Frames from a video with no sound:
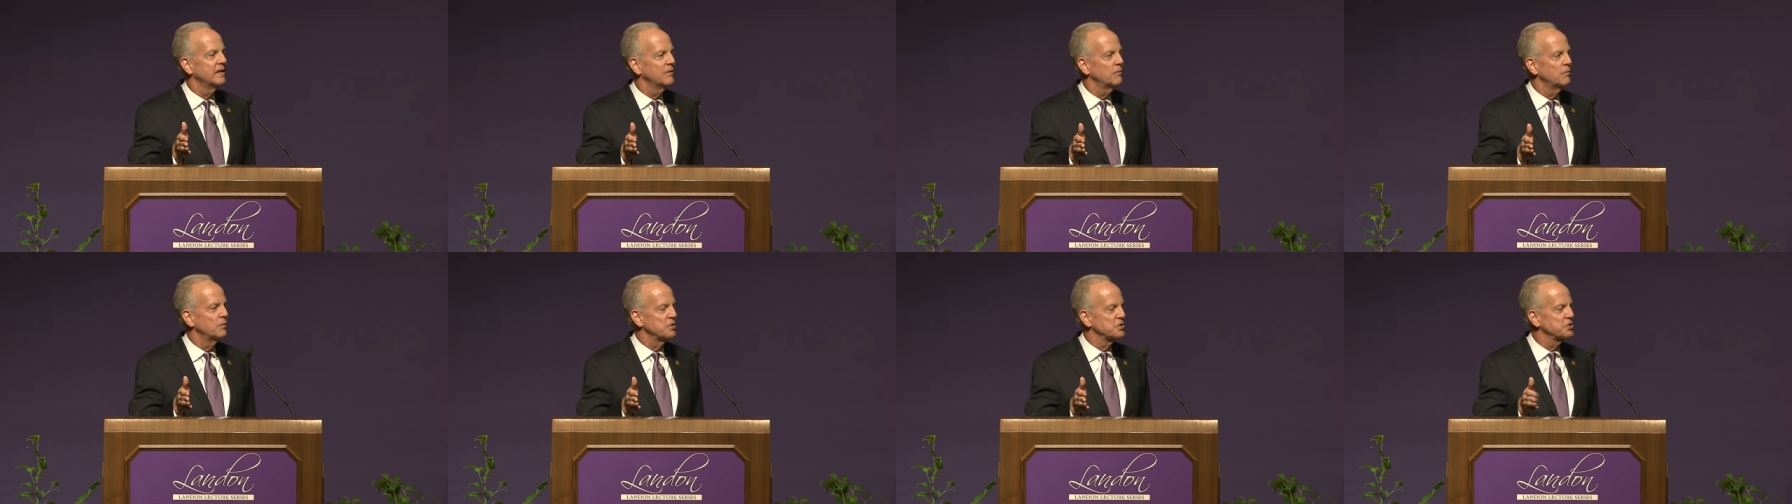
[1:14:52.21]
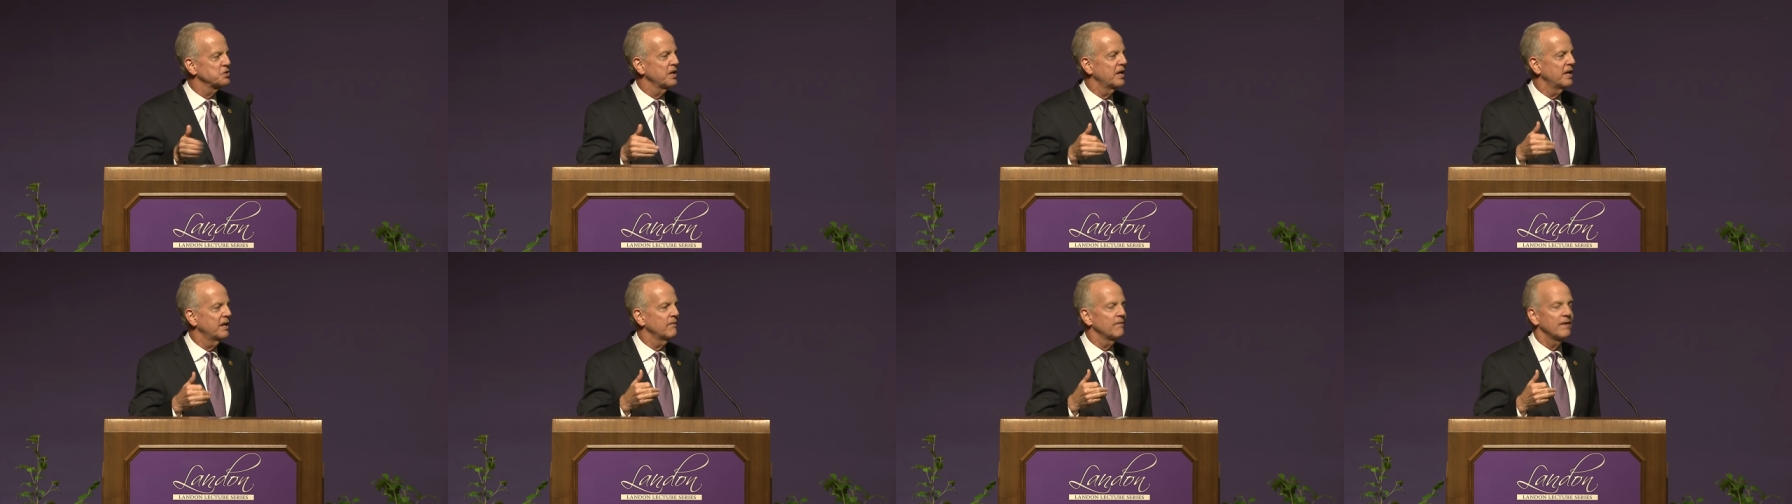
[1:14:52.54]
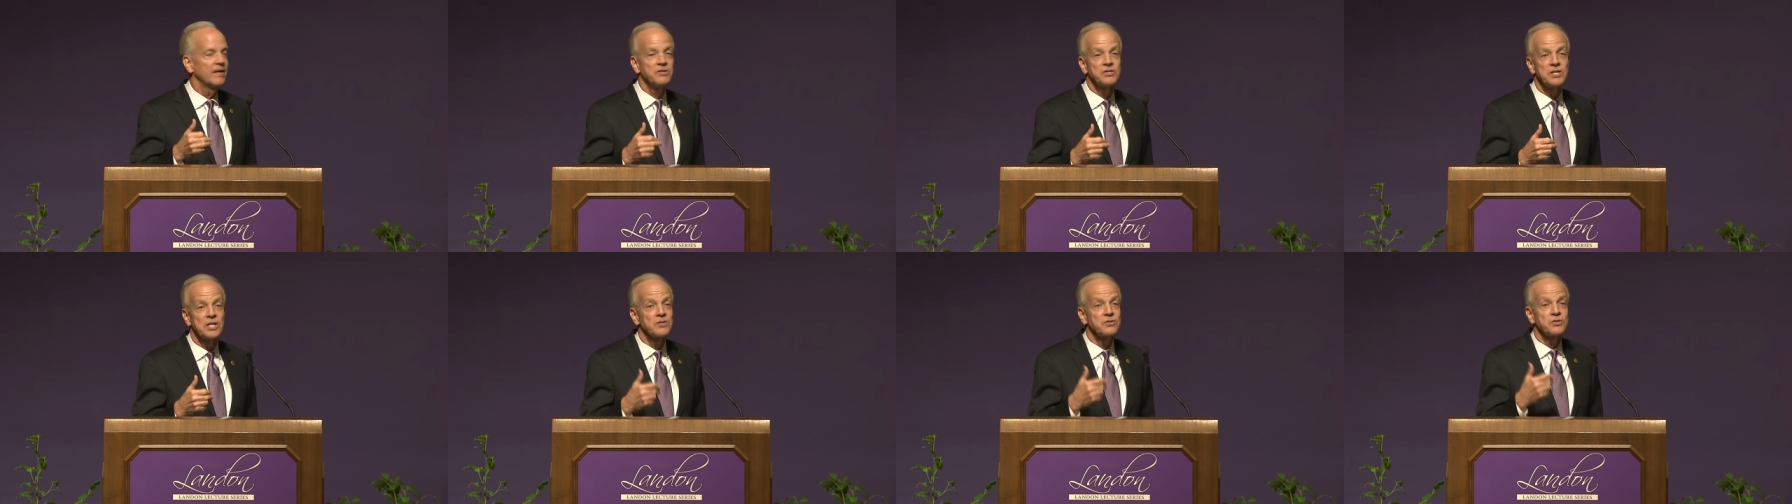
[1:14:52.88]
with saying,
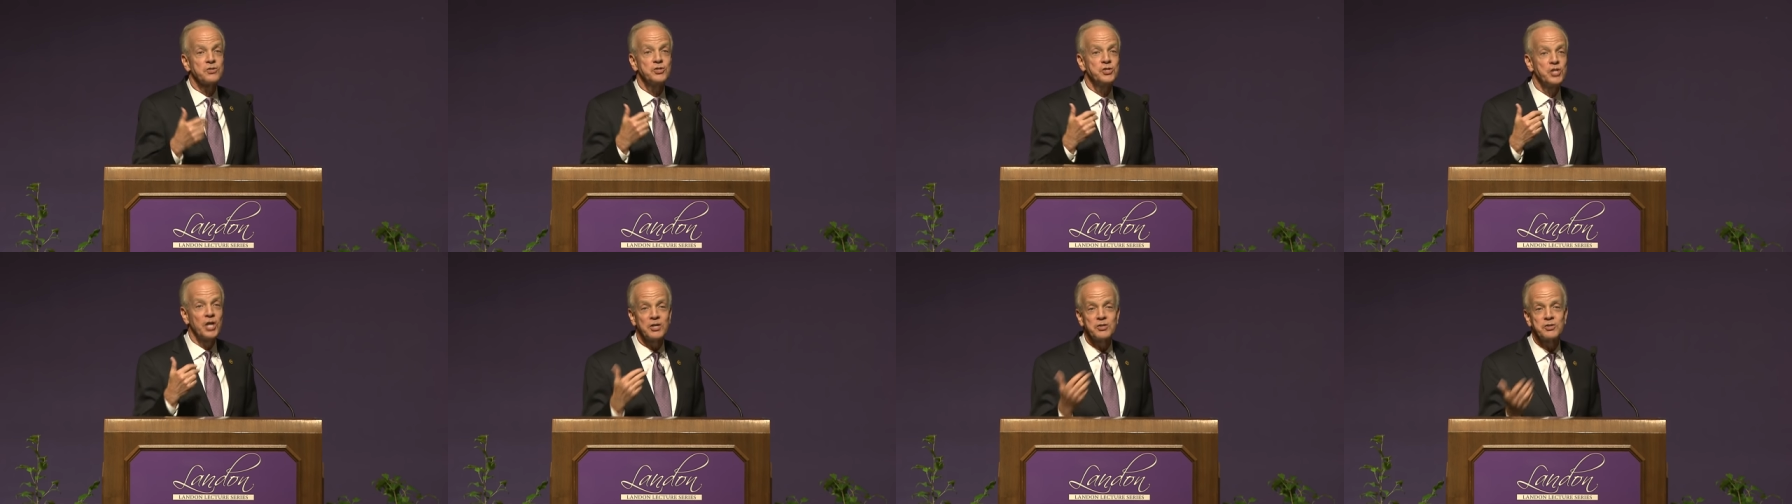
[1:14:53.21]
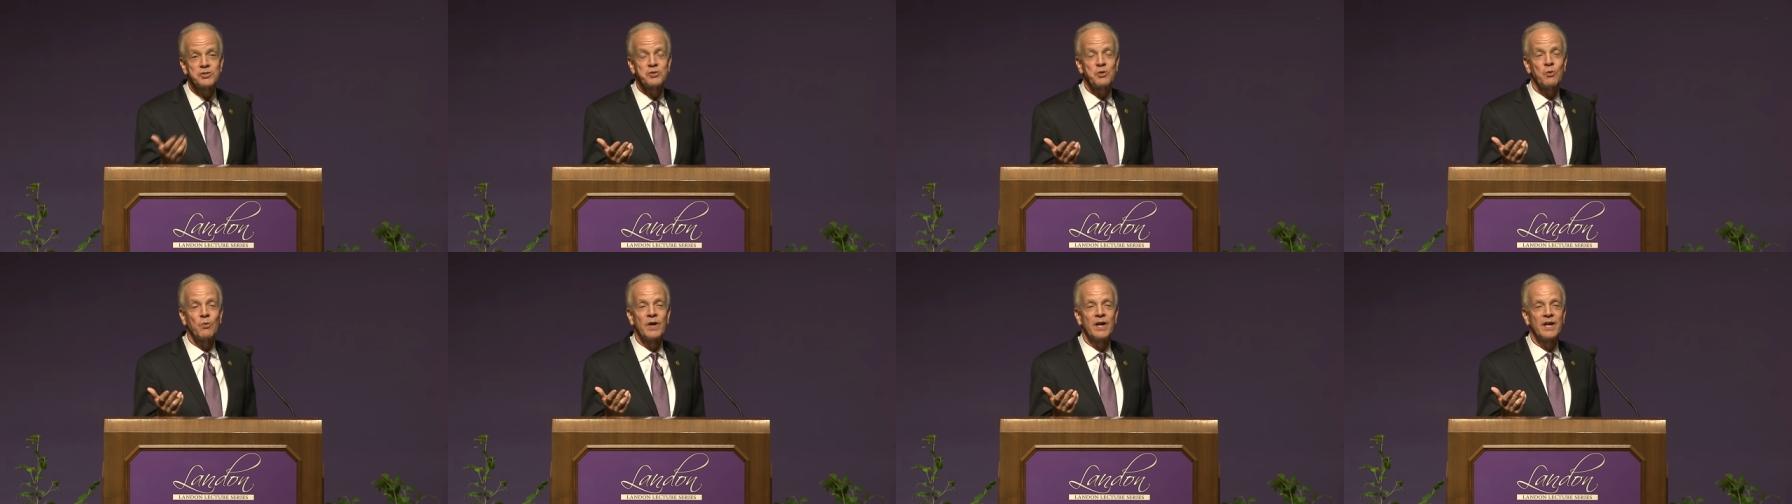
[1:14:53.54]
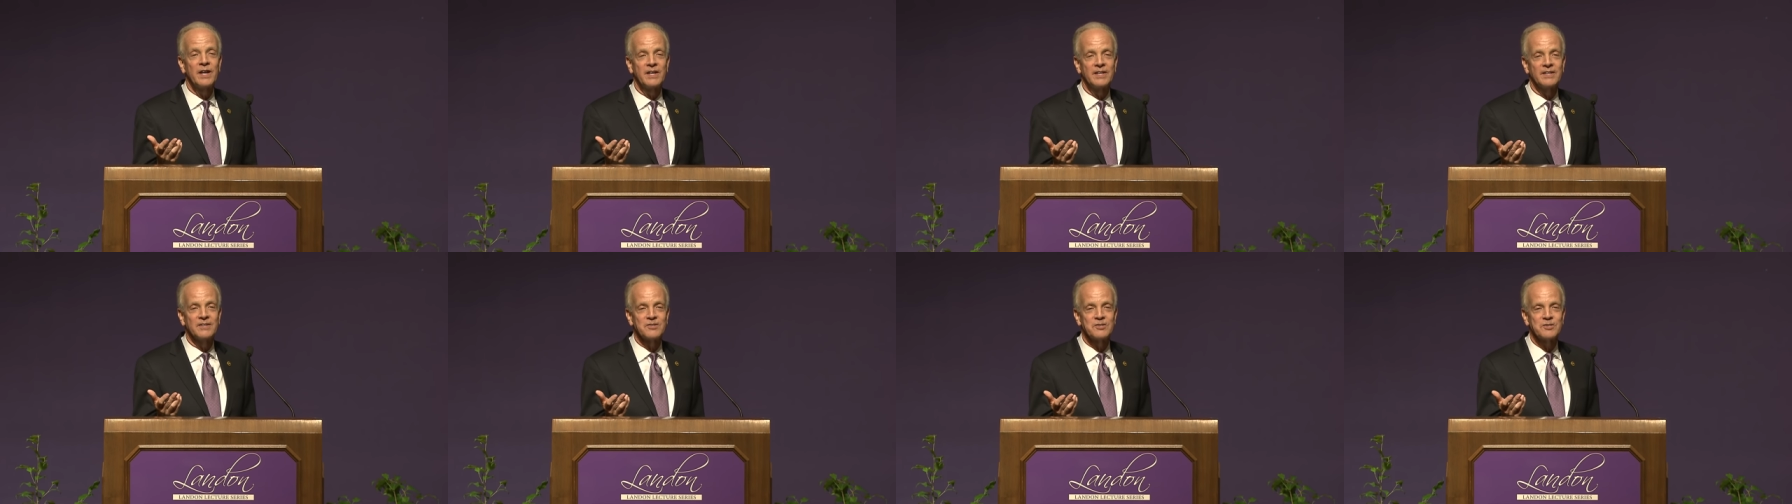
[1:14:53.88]
and so that's just the way it
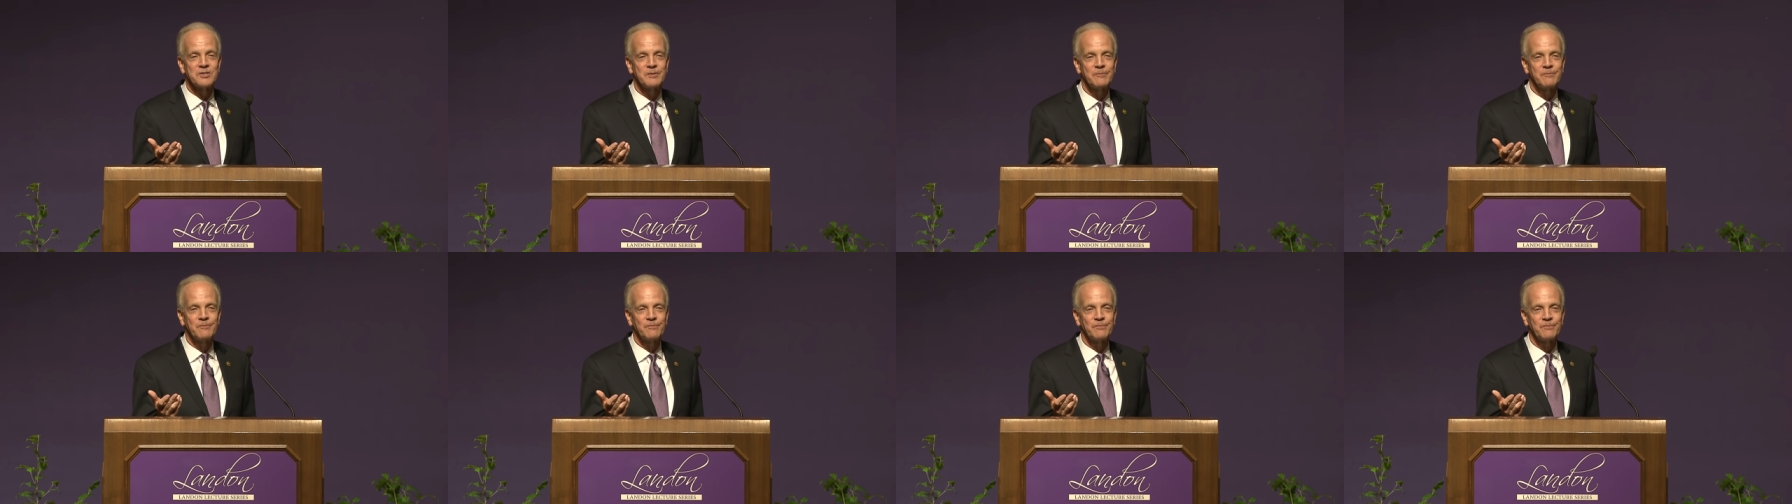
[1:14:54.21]
is.